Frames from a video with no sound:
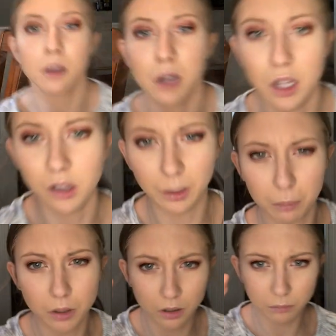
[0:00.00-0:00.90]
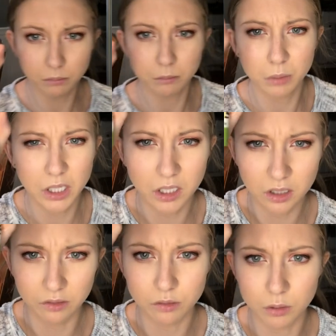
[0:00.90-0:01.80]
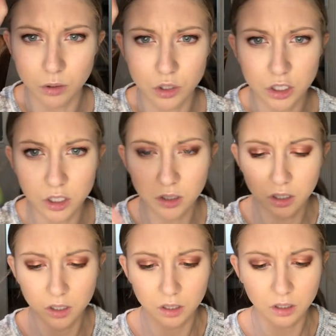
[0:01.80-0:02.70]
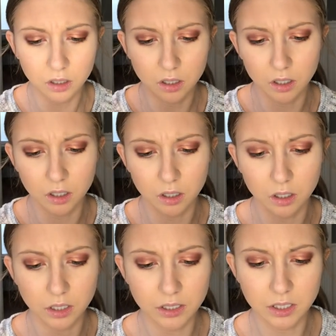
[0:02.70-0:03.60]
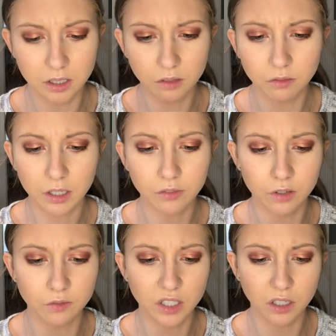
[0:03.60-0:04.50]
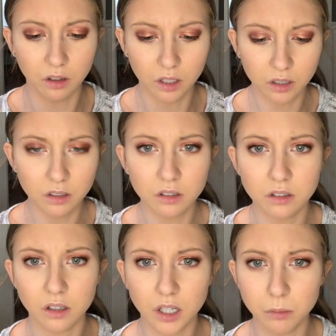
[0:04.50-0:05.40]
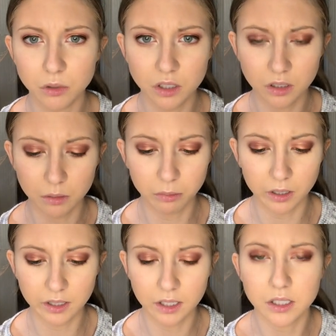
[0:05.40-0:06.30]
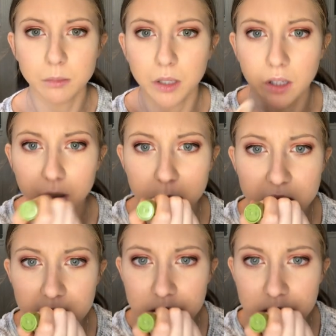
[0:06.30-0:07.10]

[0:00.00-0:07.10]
a lip balm by Yves Rocher. It's in the flavor vanilla. I'm just gonna apply that to my lips